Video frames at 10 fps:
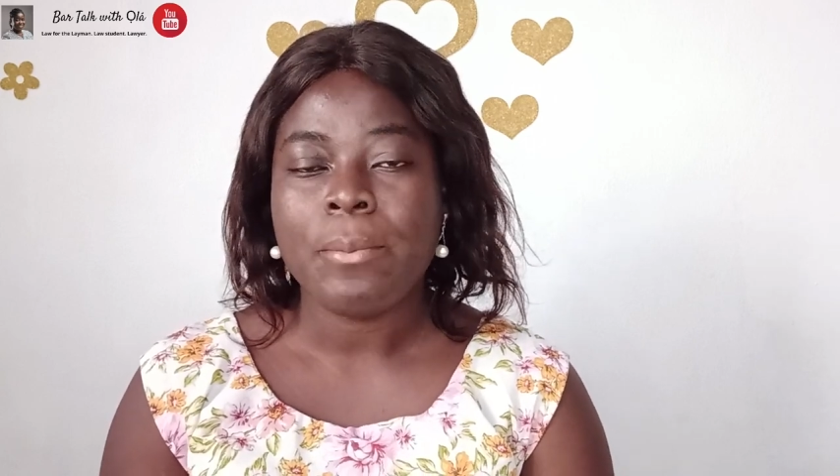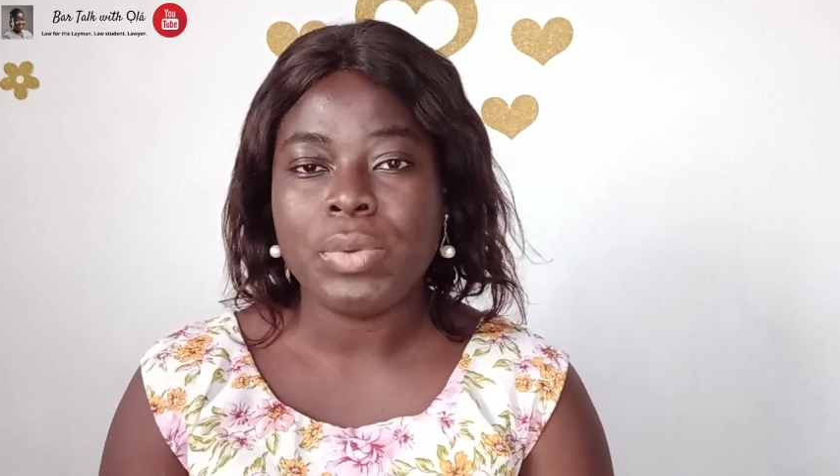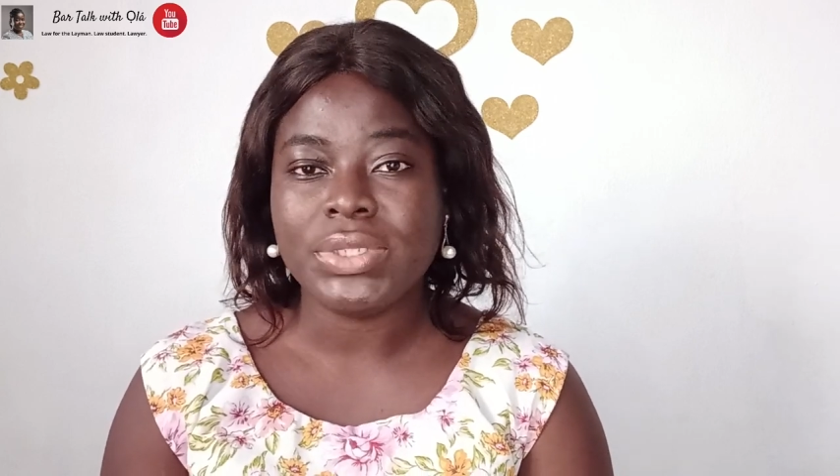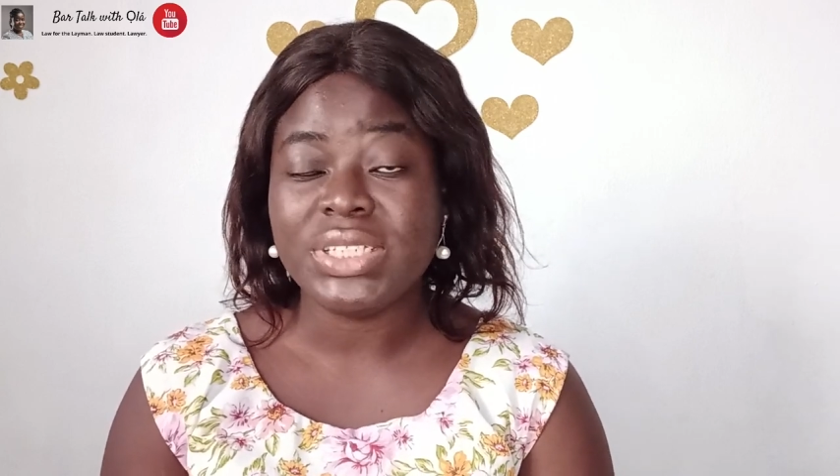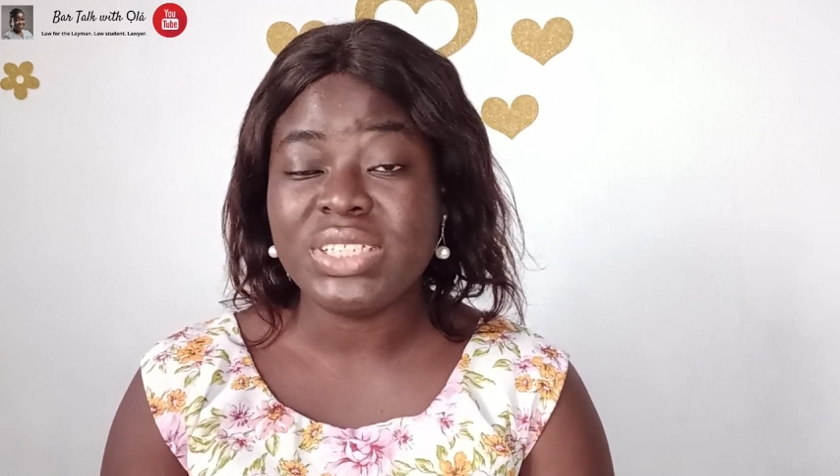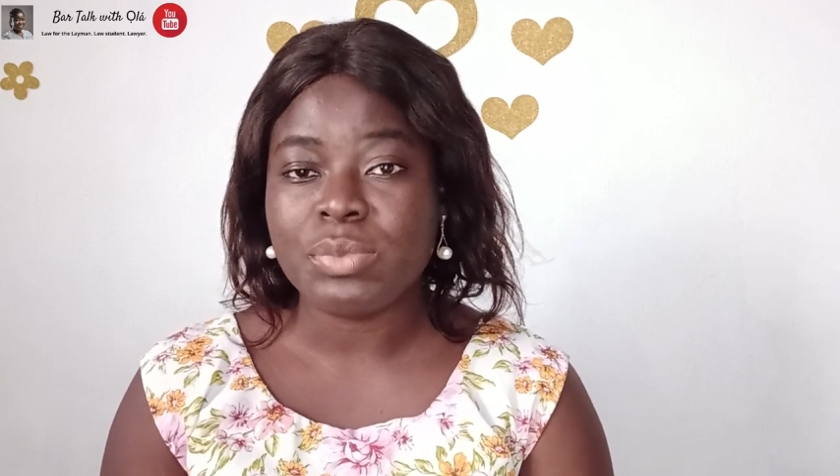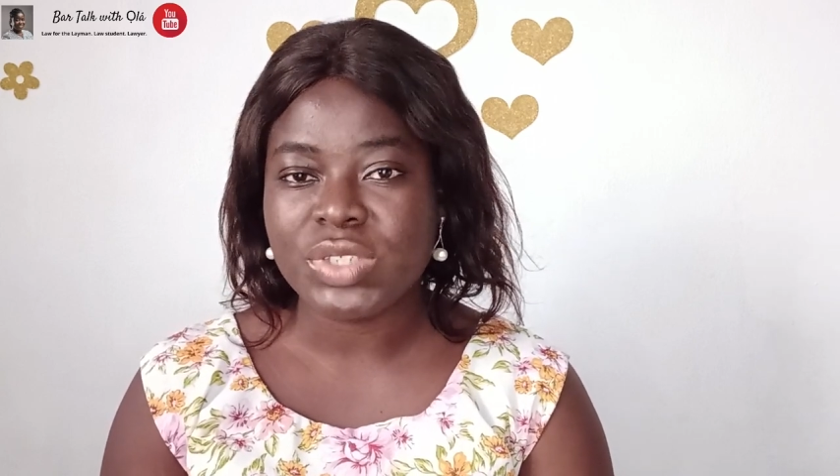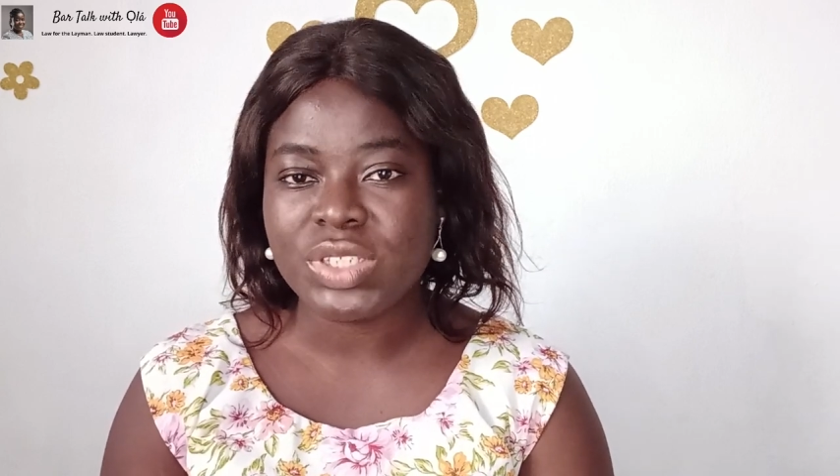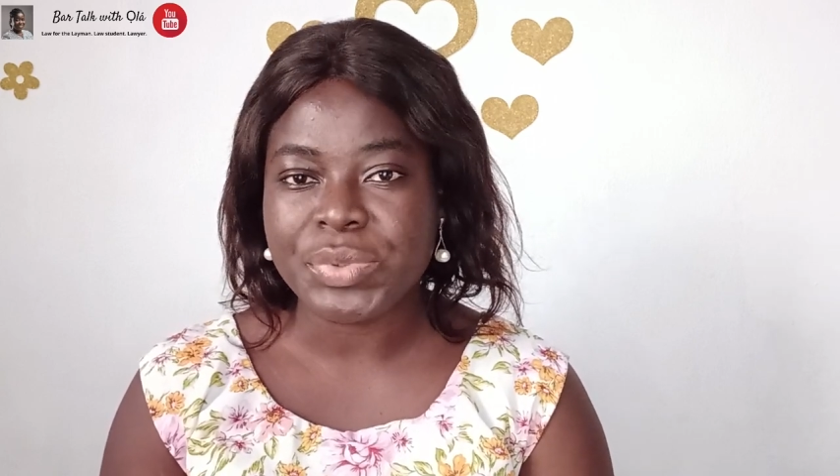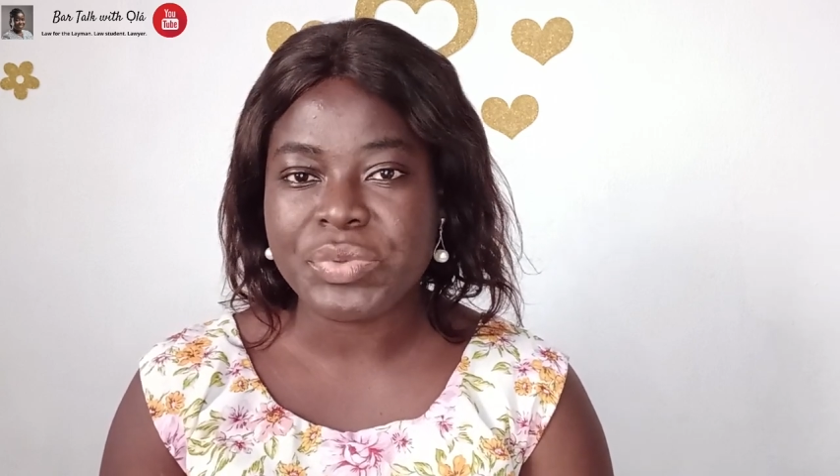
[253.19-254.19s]
But it
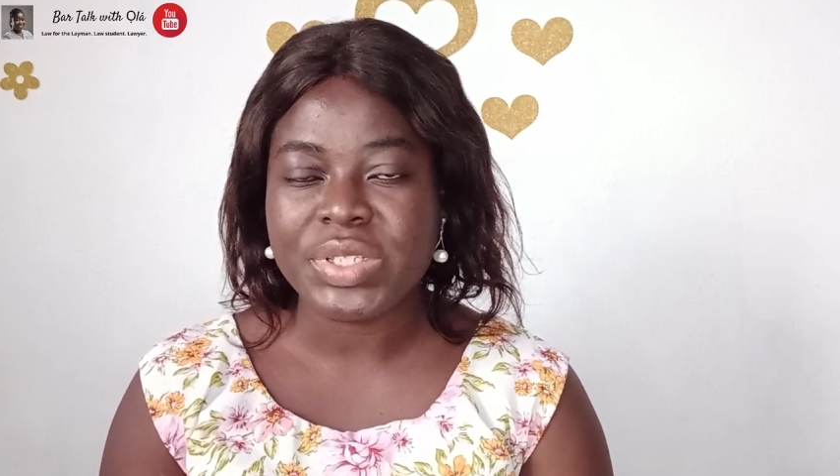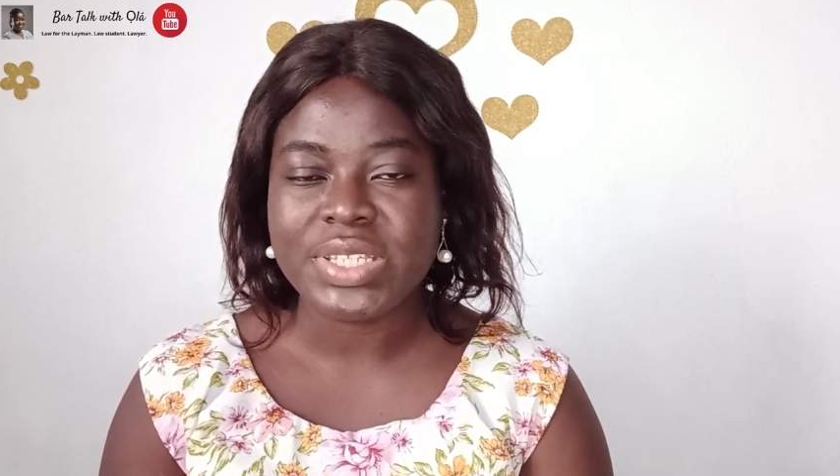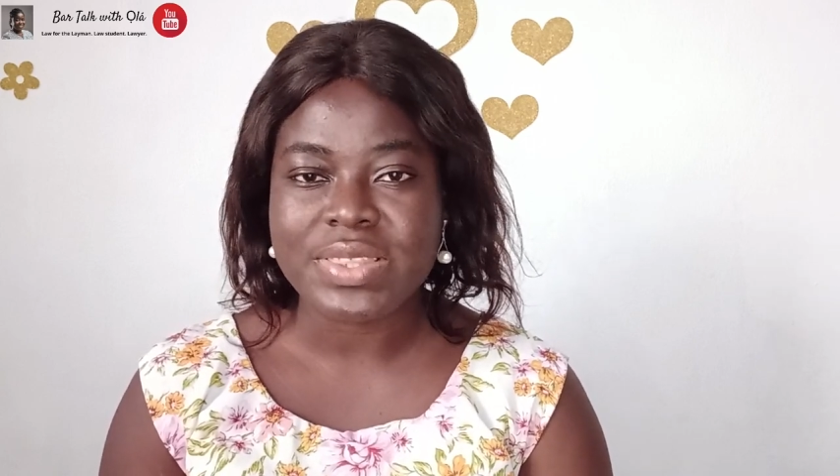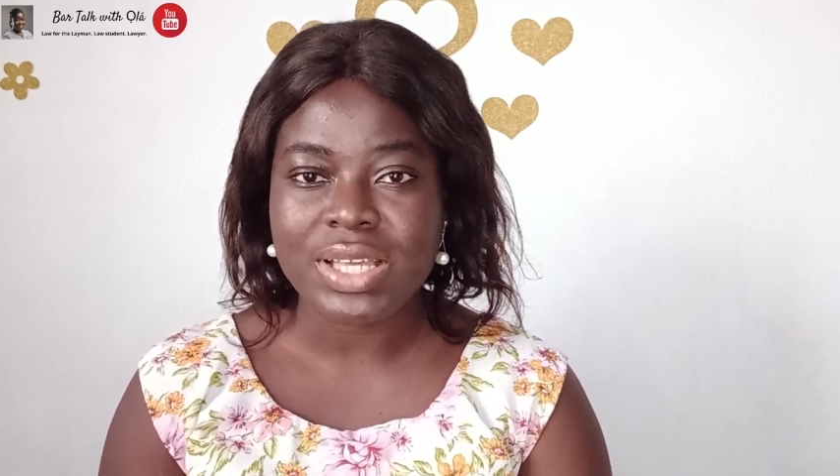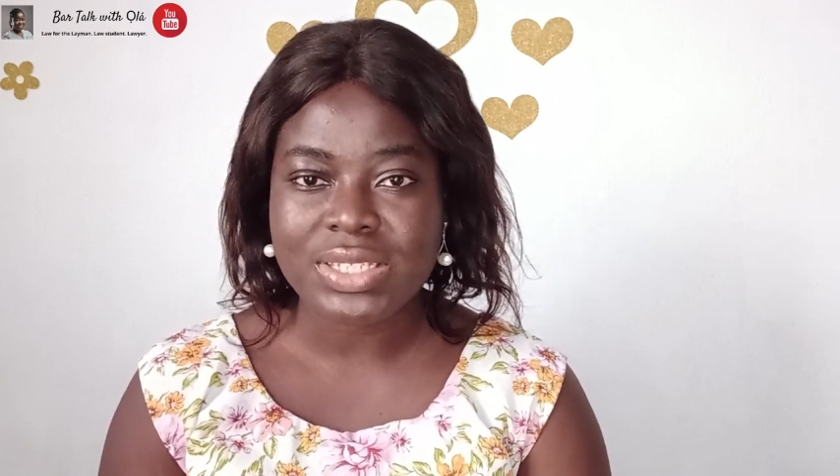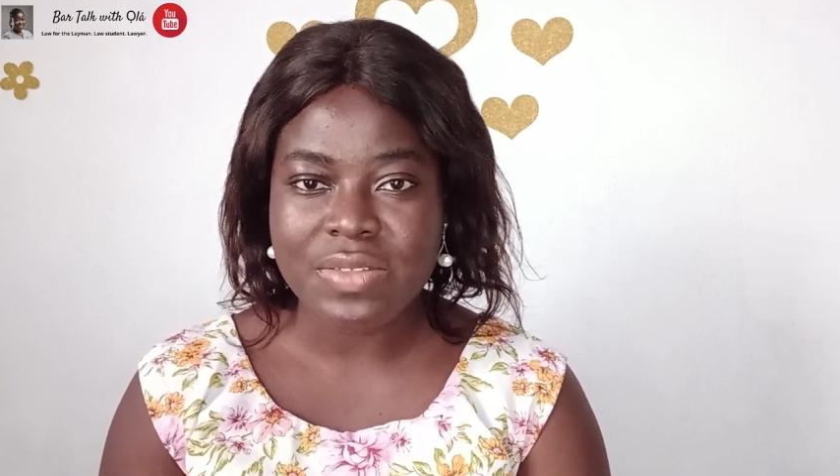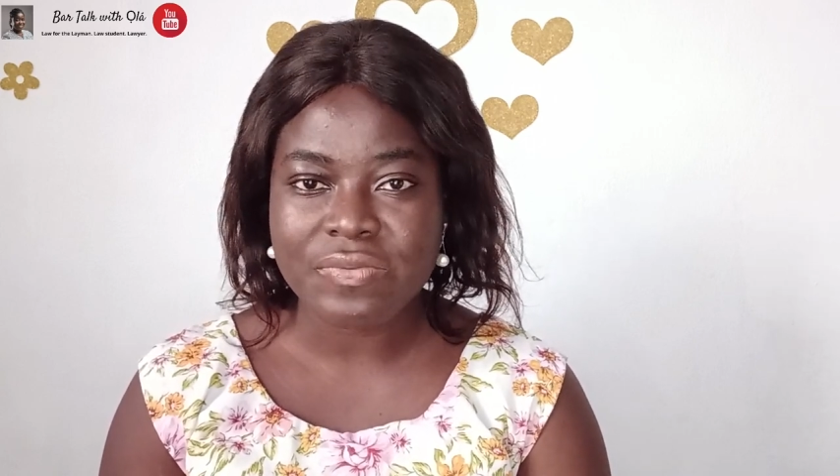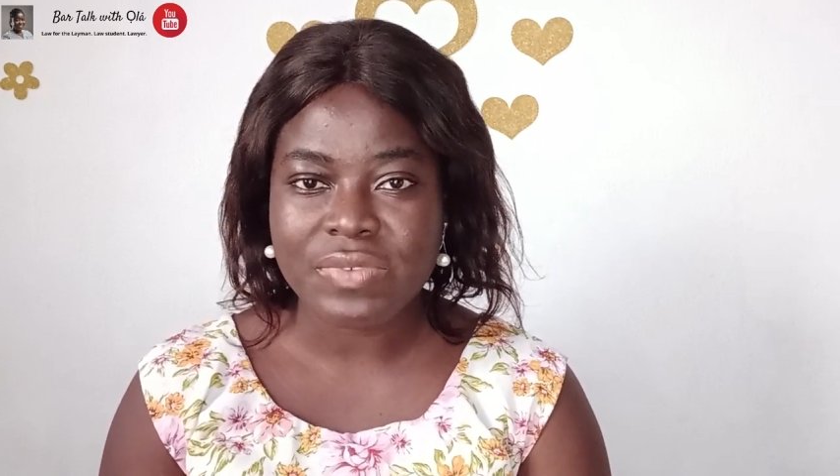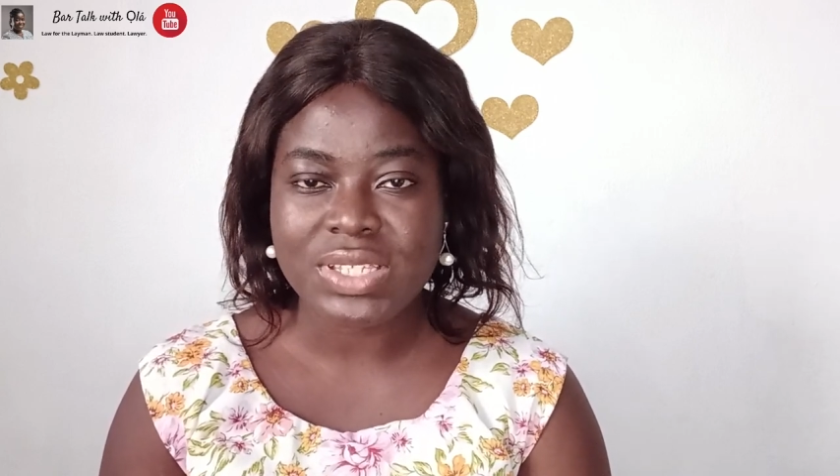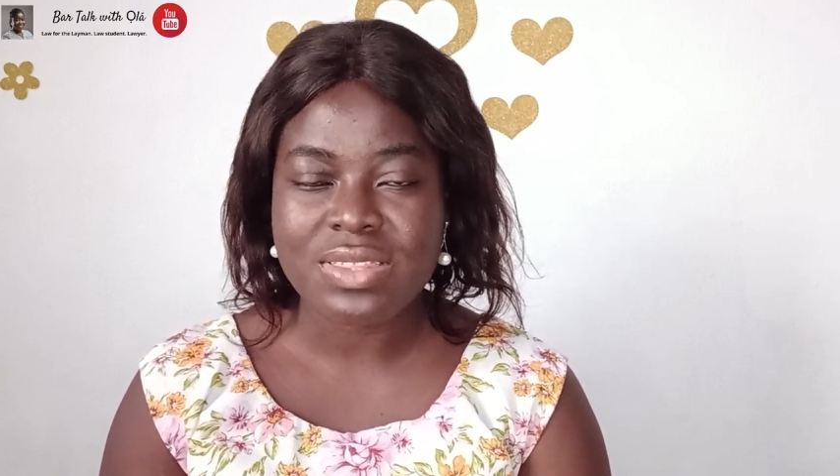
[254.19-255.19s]
must be written. That's the
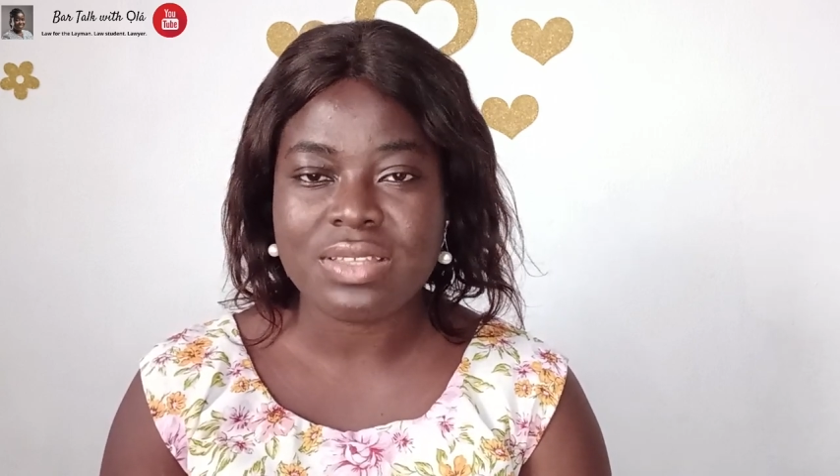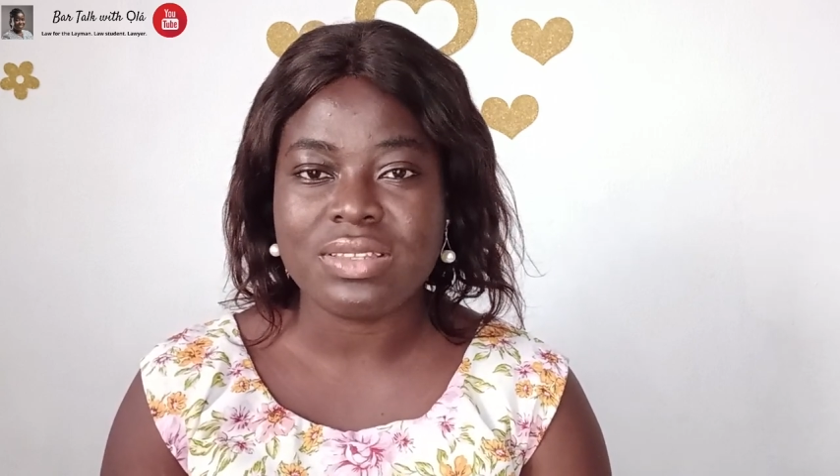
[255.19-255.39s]
first thing.